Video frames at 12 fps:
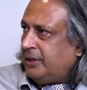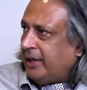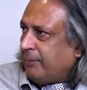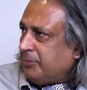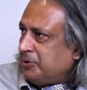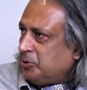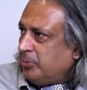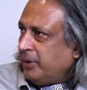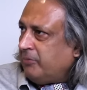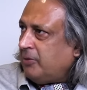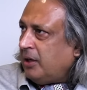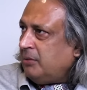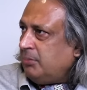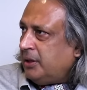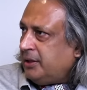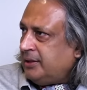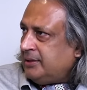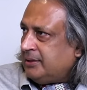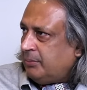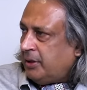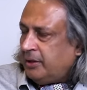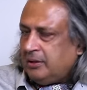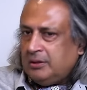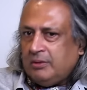He happens to be Afghan, but he is
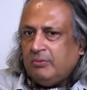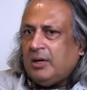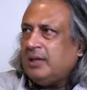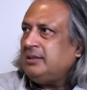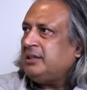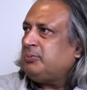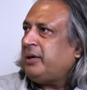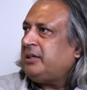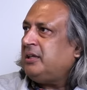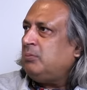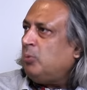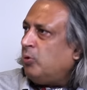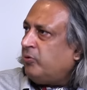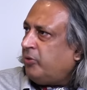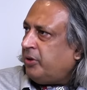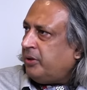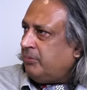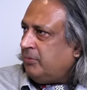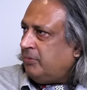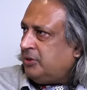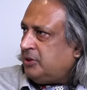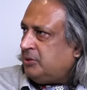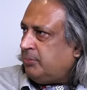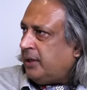American. The Afghans expected more for him,
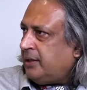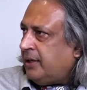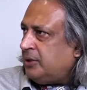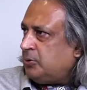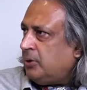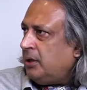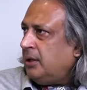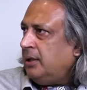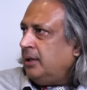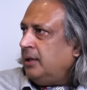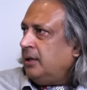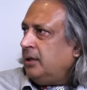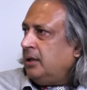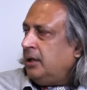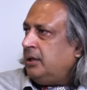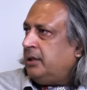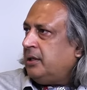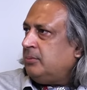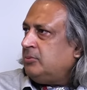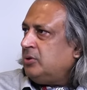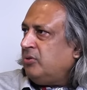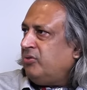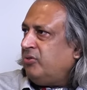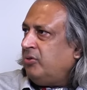but natural, in terms
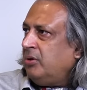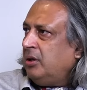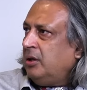of